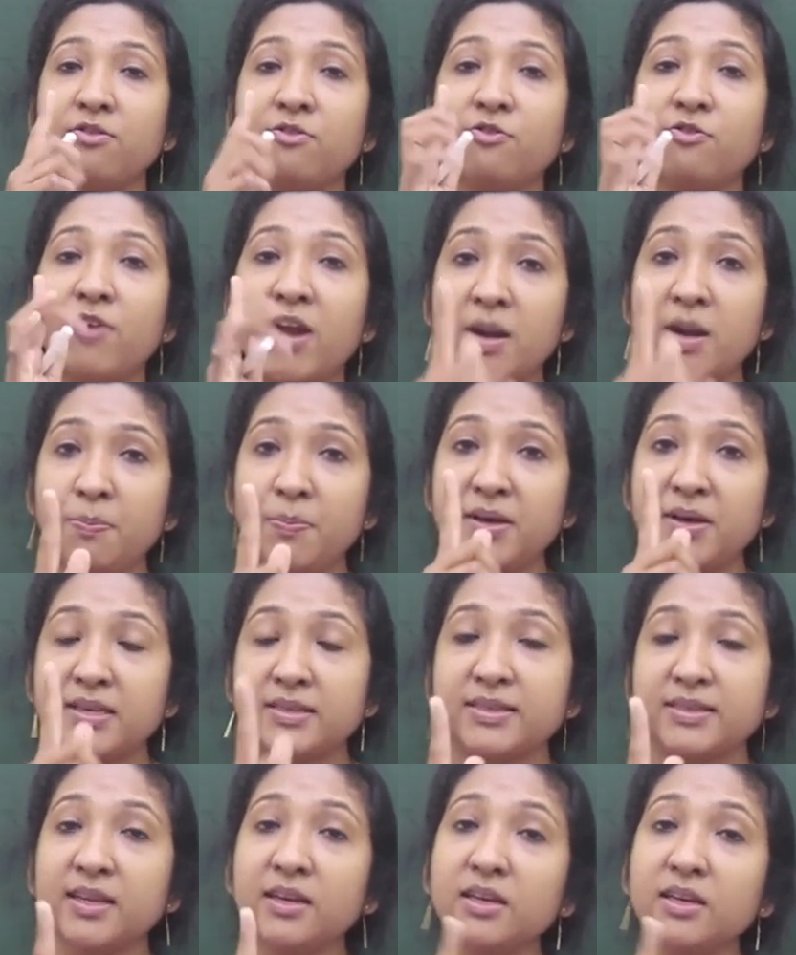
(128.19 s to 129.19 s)
One
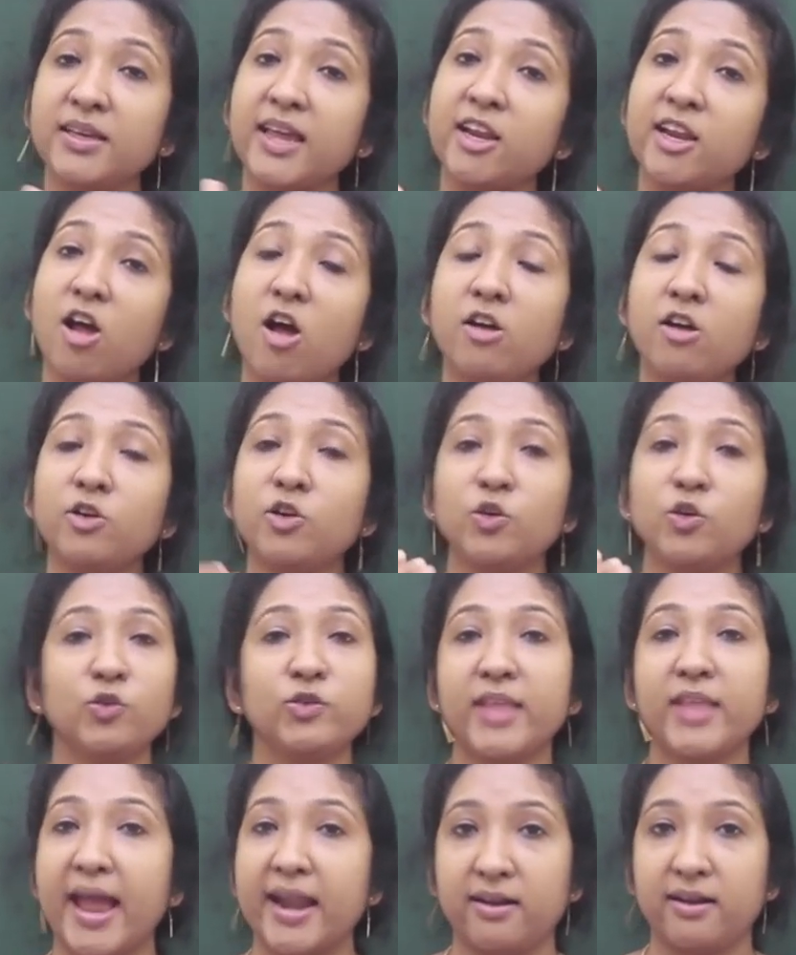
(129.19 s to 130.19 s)
person cannot
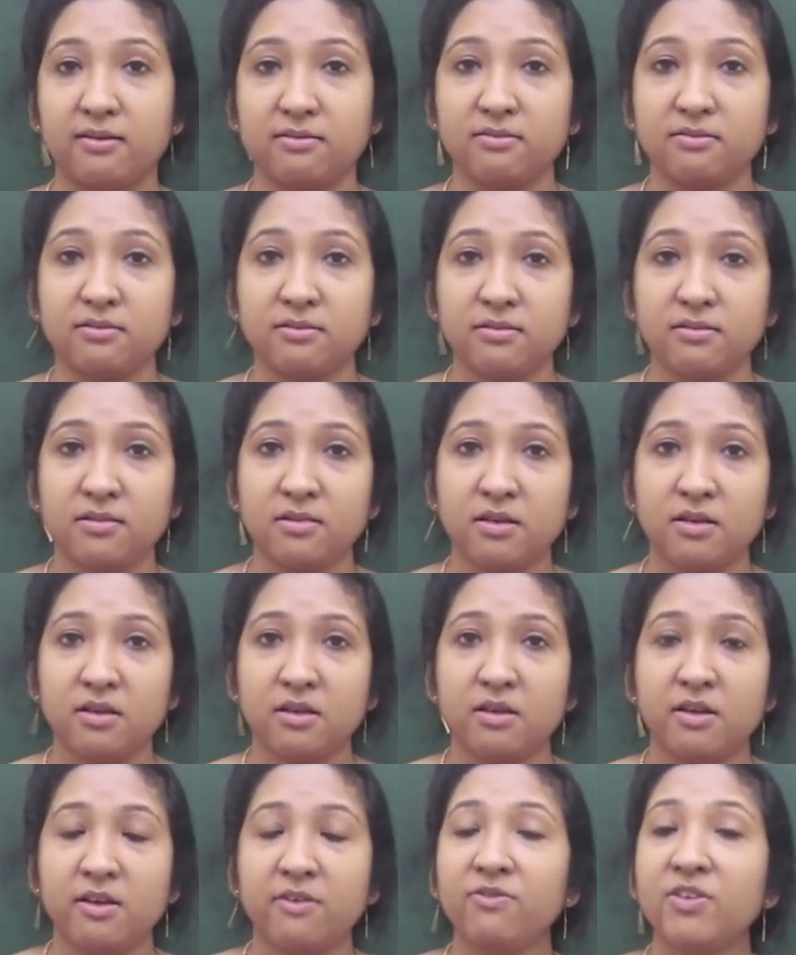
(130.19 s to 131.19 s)
do that.
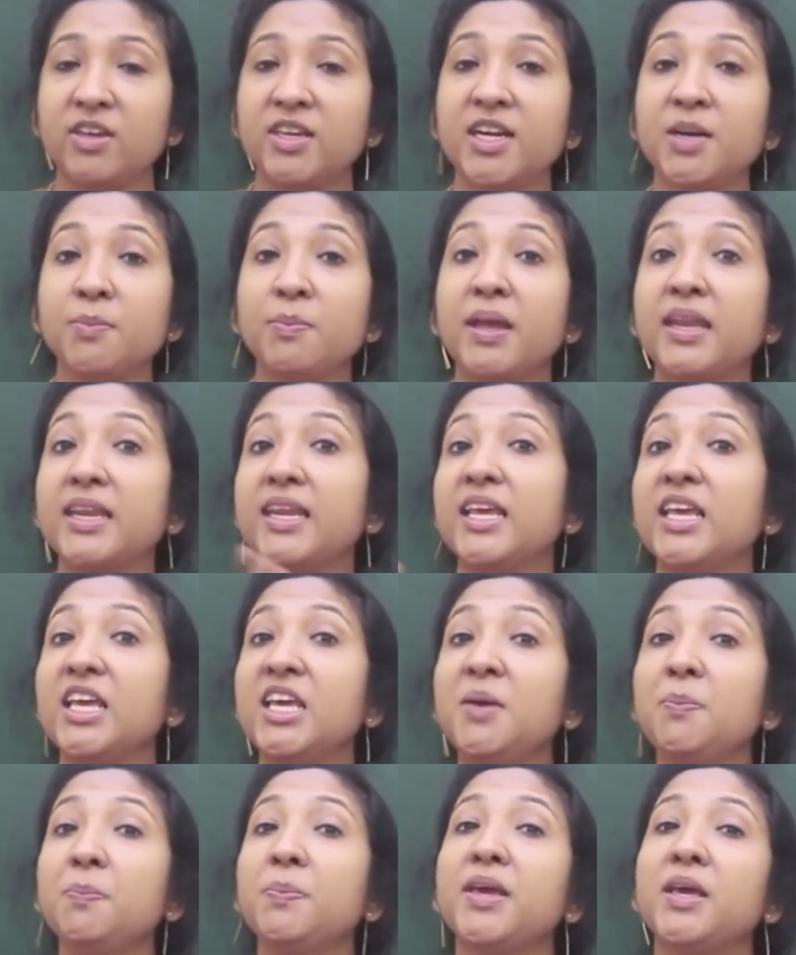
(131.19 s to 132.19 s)
We need
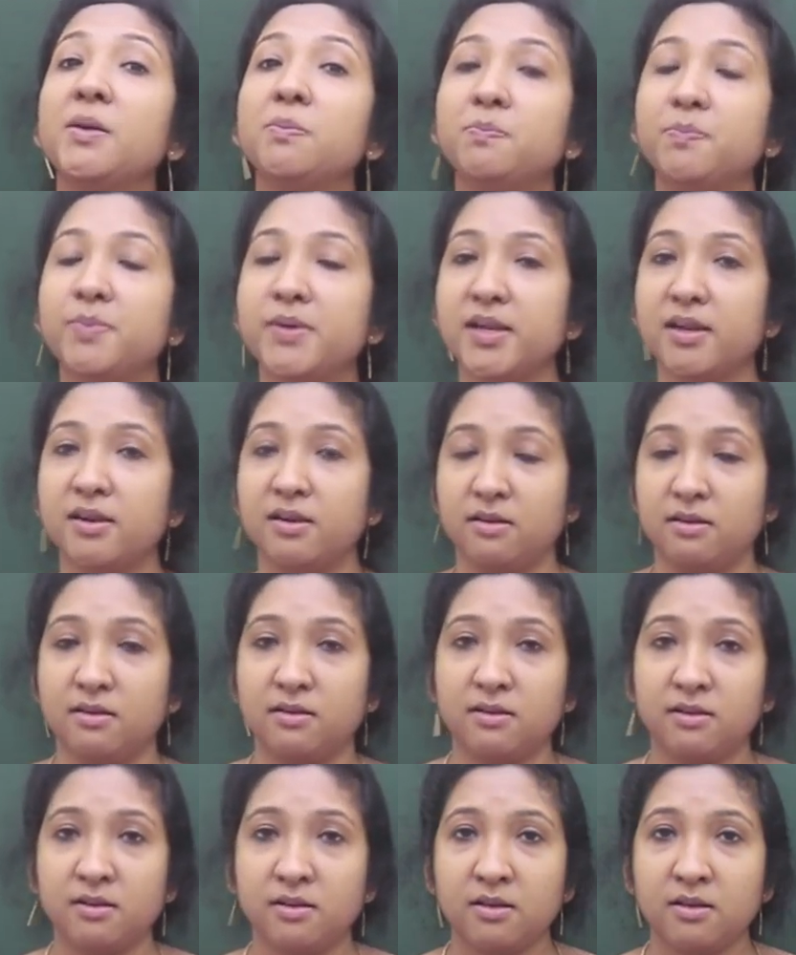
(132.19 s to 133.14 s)
many people